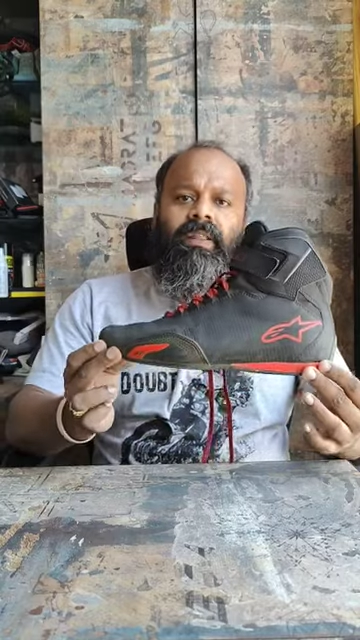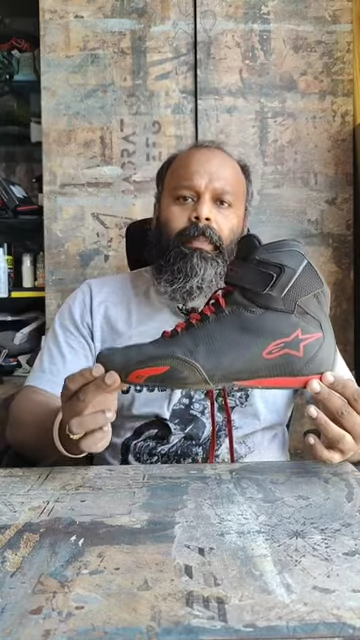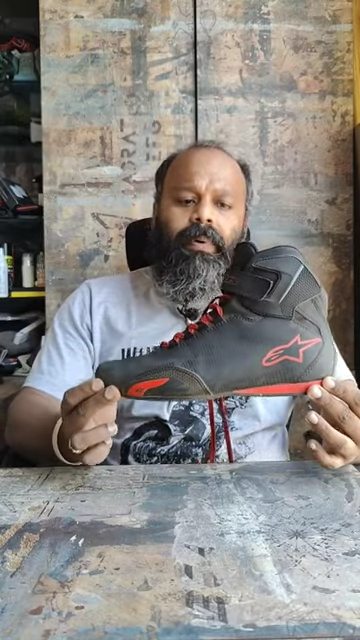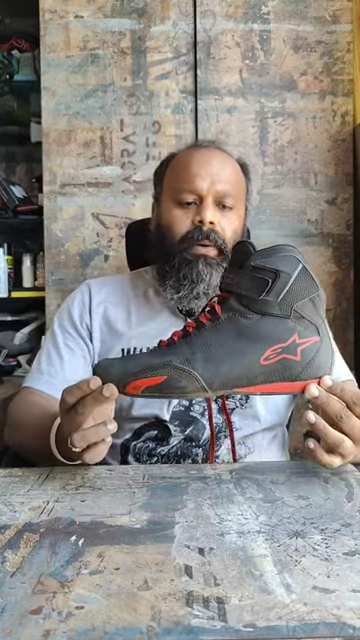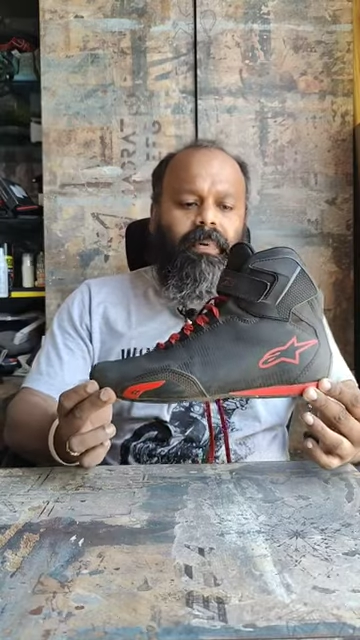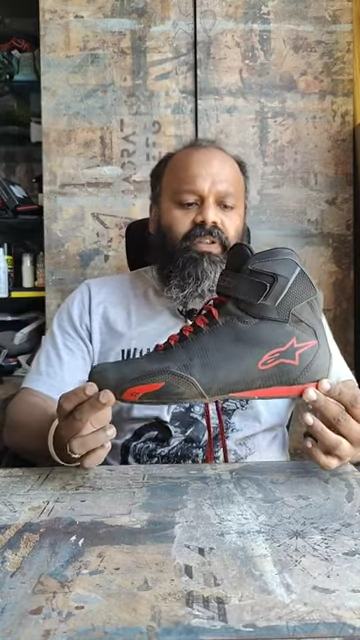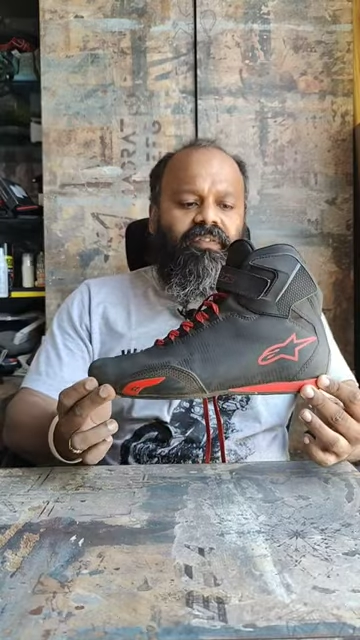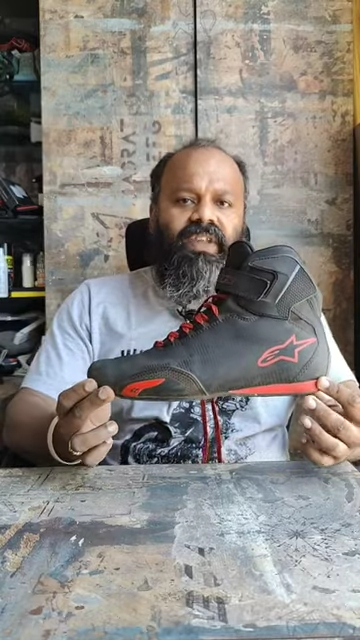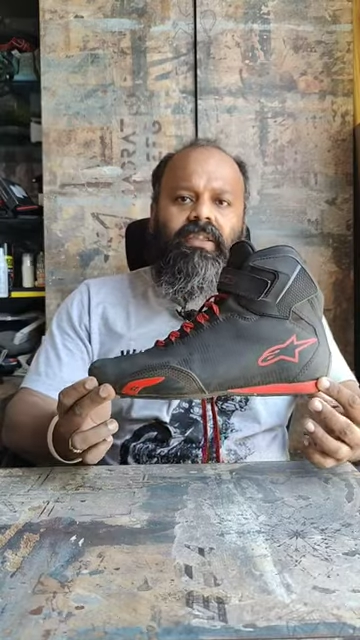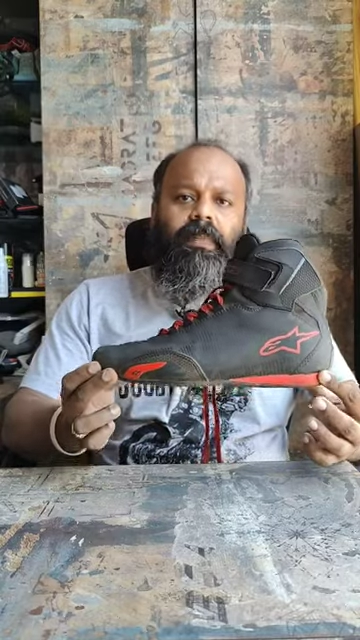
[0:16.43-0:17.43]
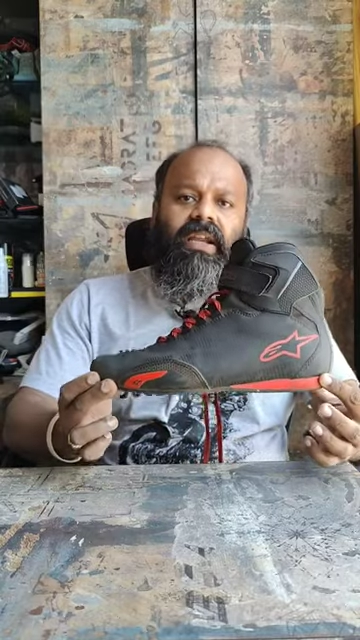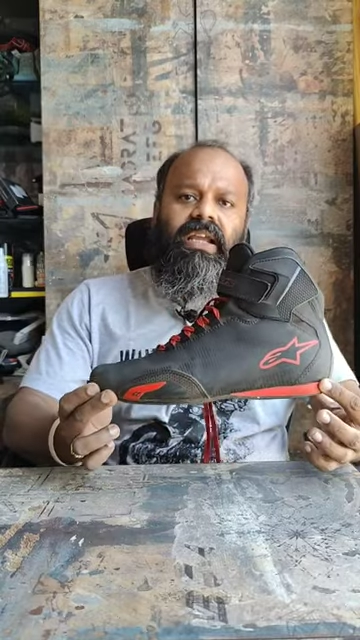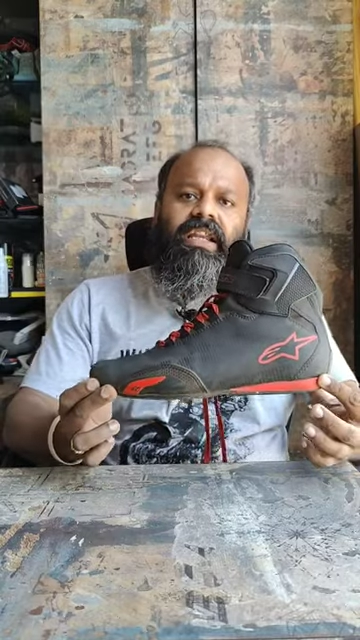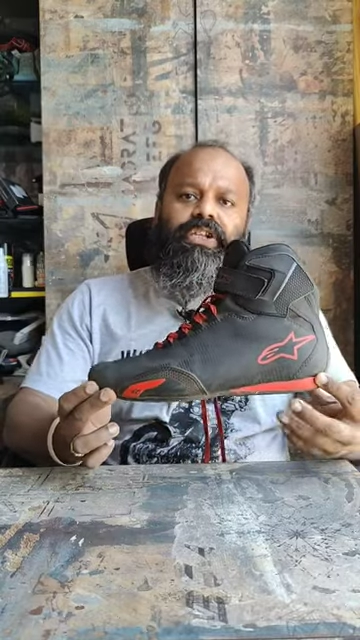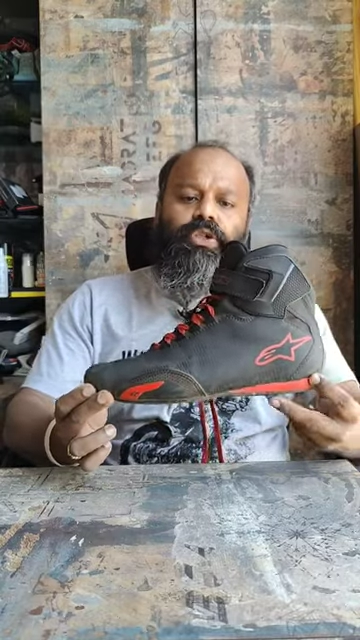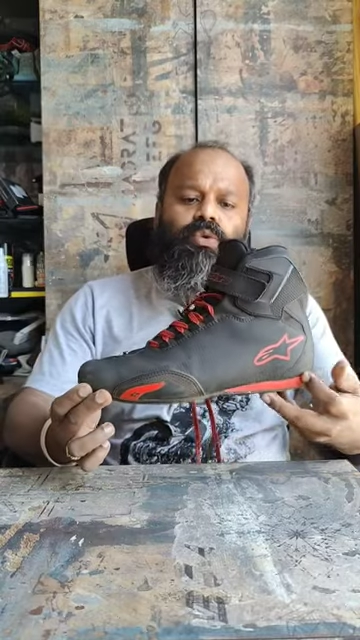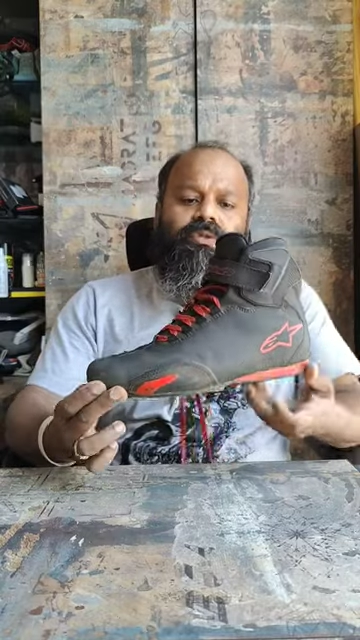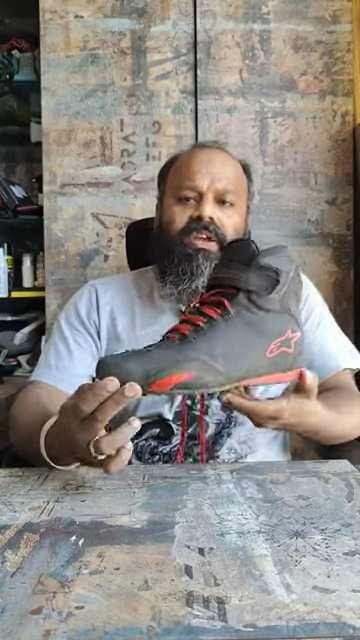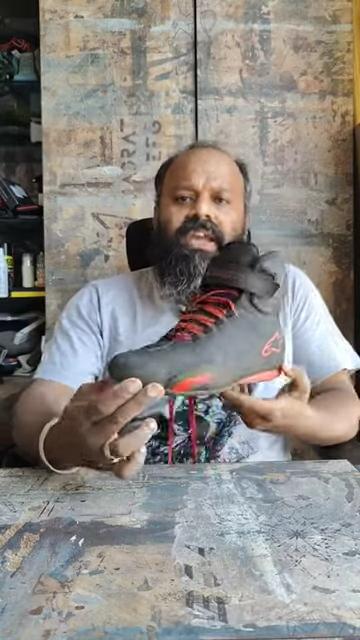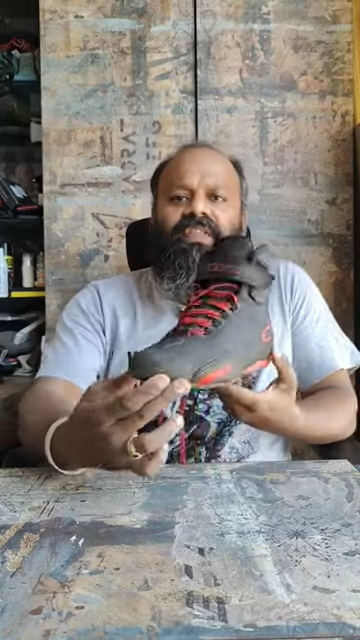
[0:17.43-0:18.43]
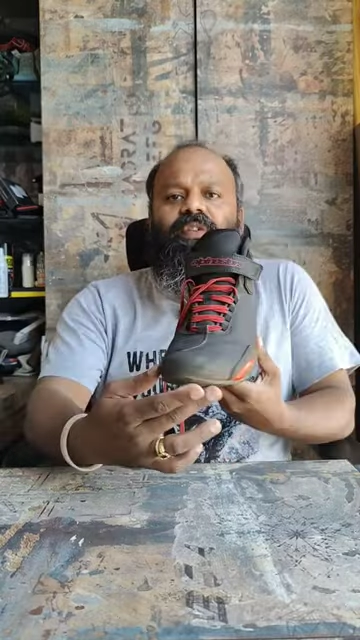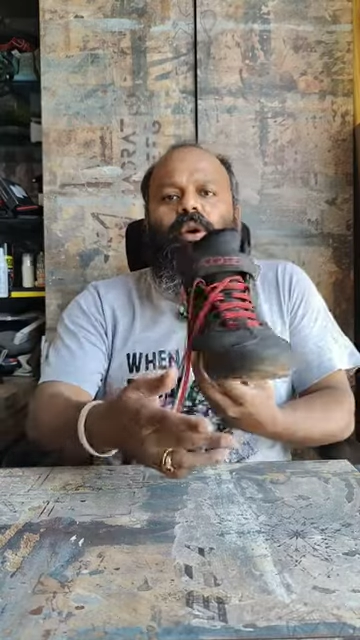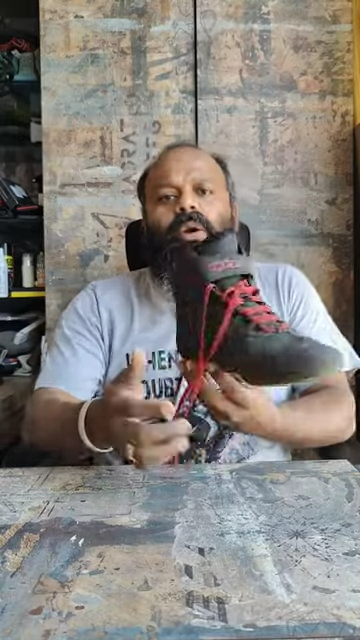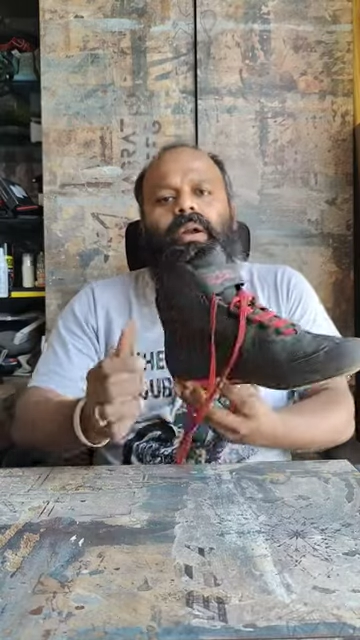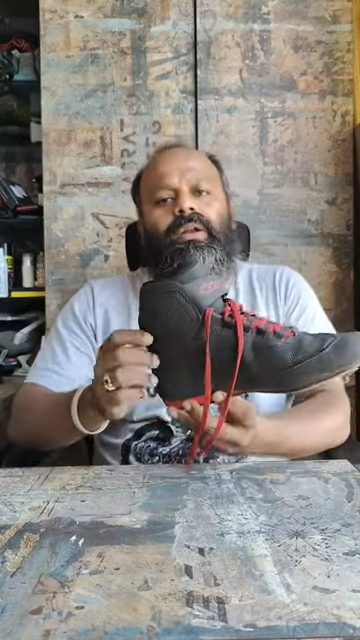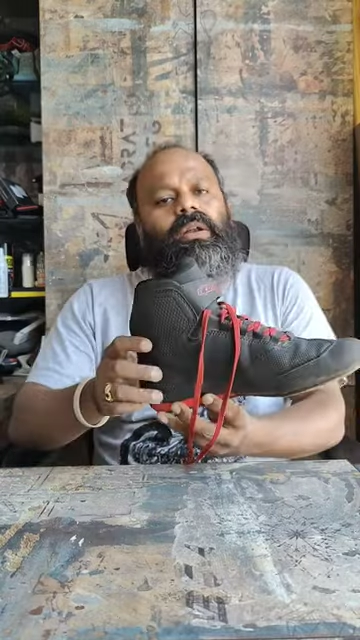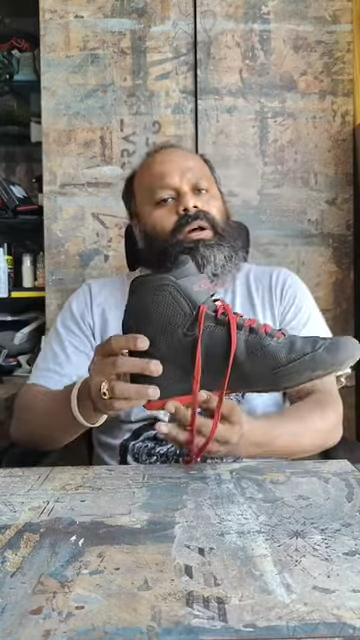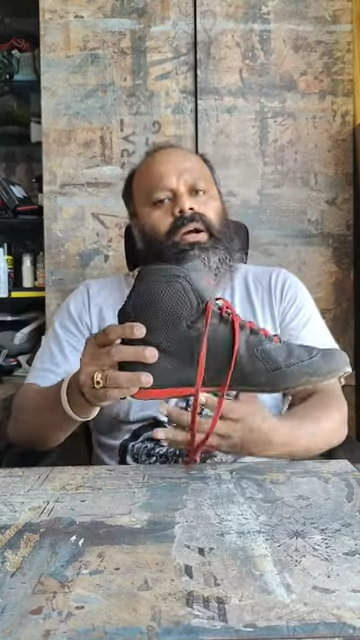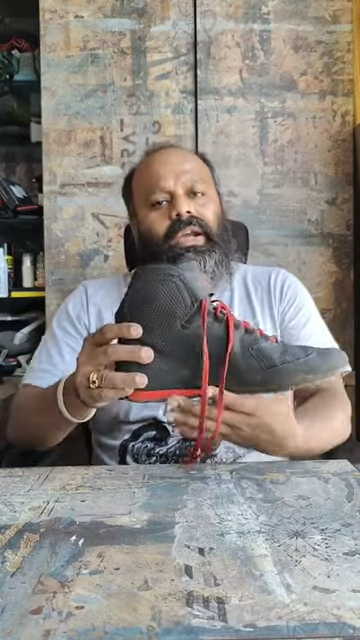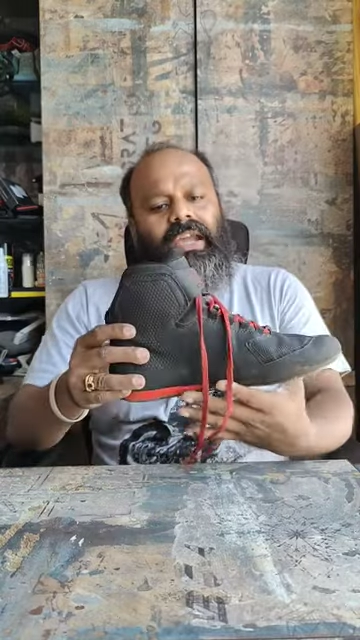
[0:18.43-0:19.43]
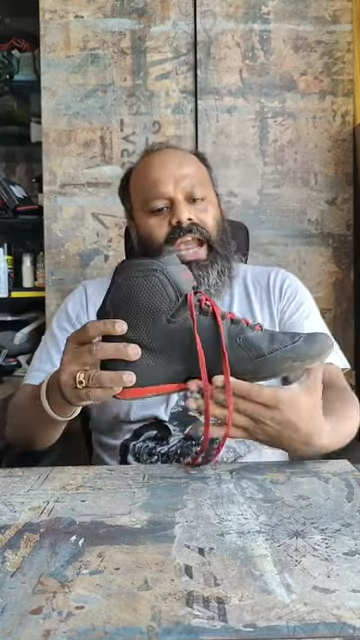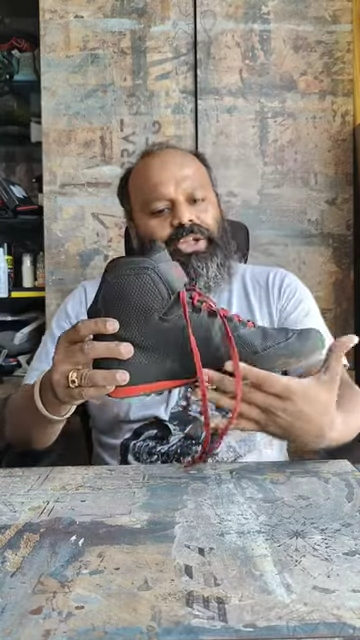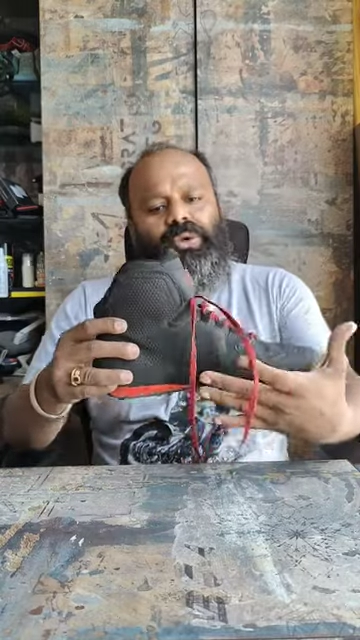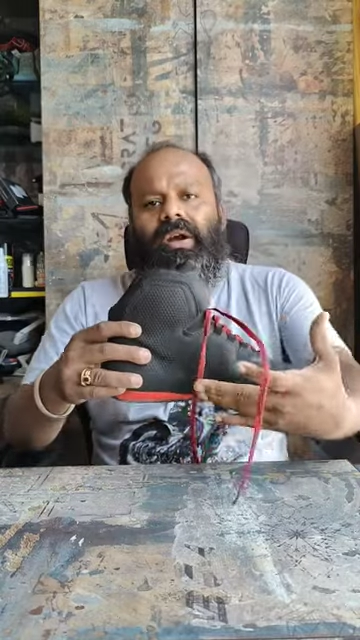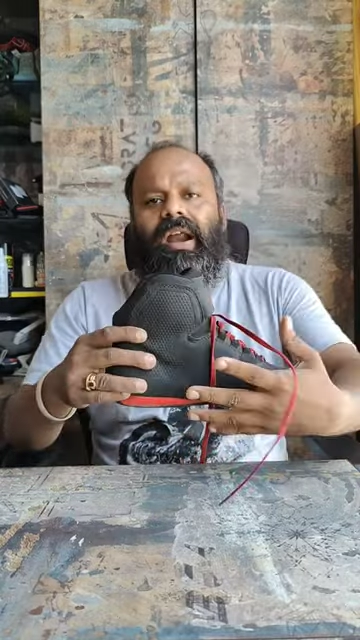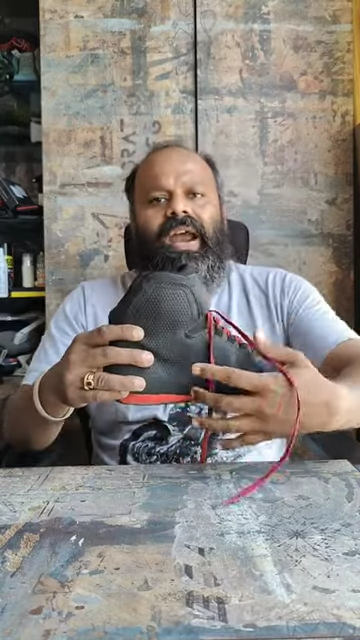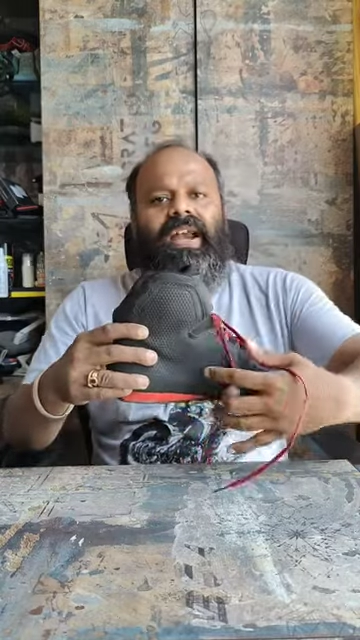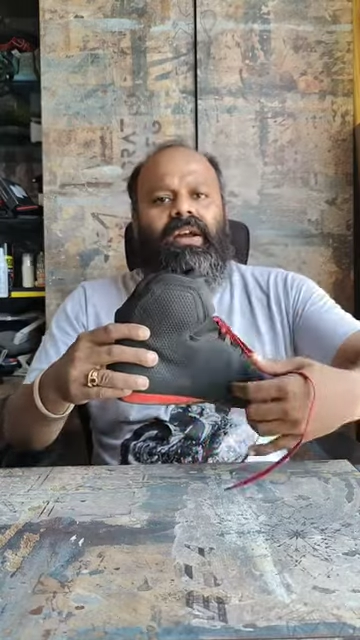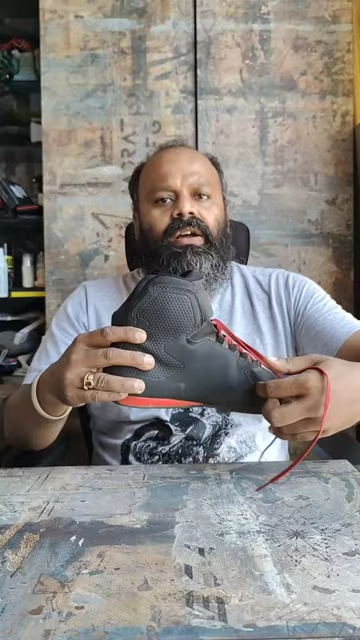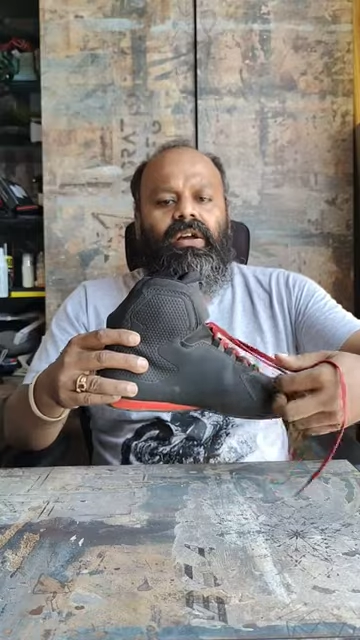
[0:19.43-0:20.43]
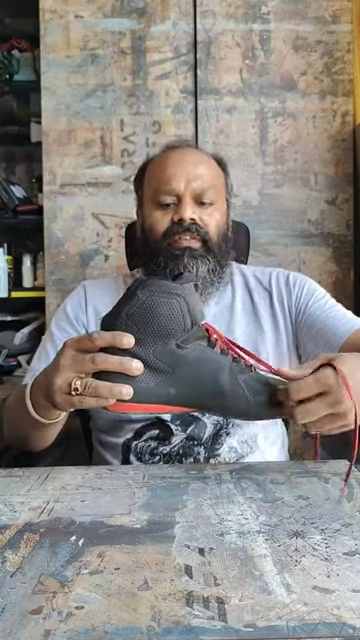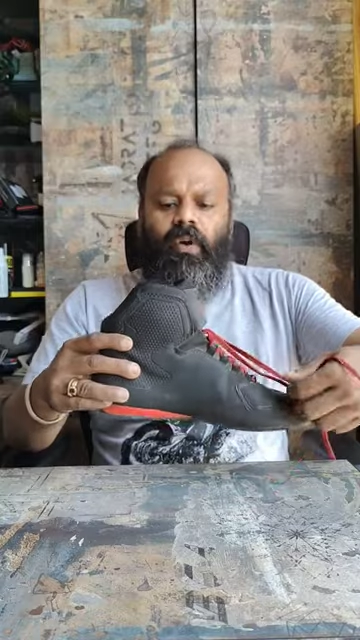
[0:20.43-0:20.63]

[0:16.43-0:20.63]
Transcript: the purpose of this particular shoes is for your regular casual ride